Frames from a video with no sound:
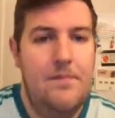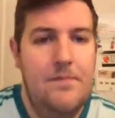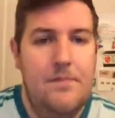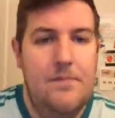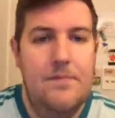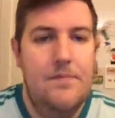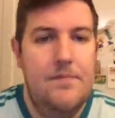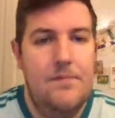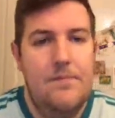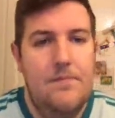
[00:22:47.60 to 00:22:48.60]

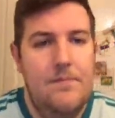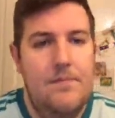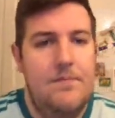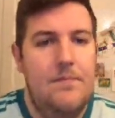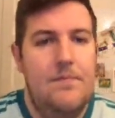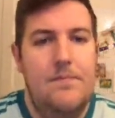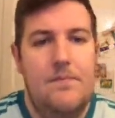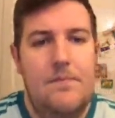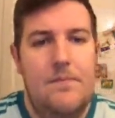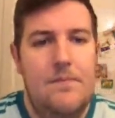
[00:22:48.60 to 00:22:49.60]

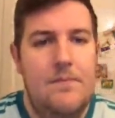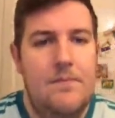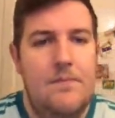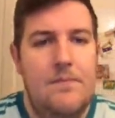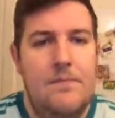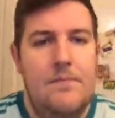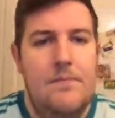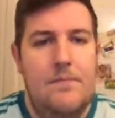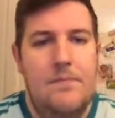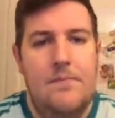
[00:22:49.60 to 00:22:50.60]

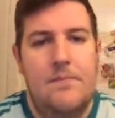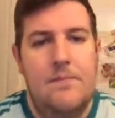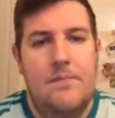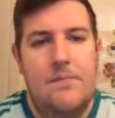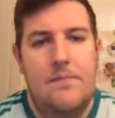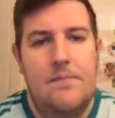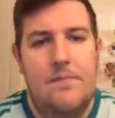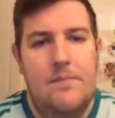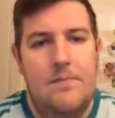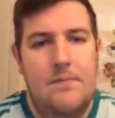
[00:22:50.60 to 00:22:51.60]

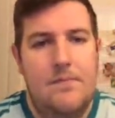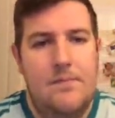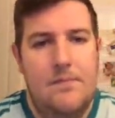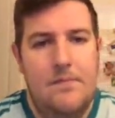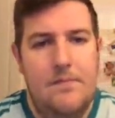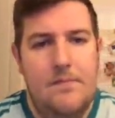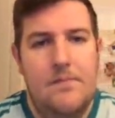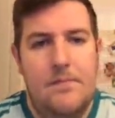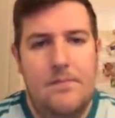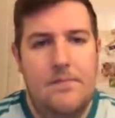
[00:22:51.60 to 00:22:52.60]

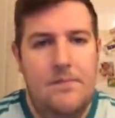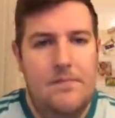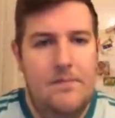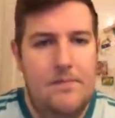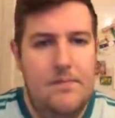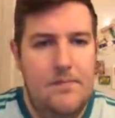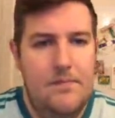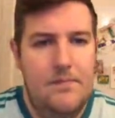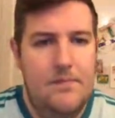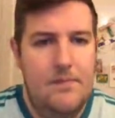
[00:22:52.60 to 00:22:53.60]

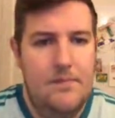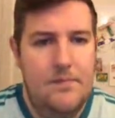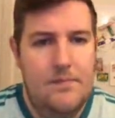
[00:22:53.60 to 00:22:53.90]
(not speaking)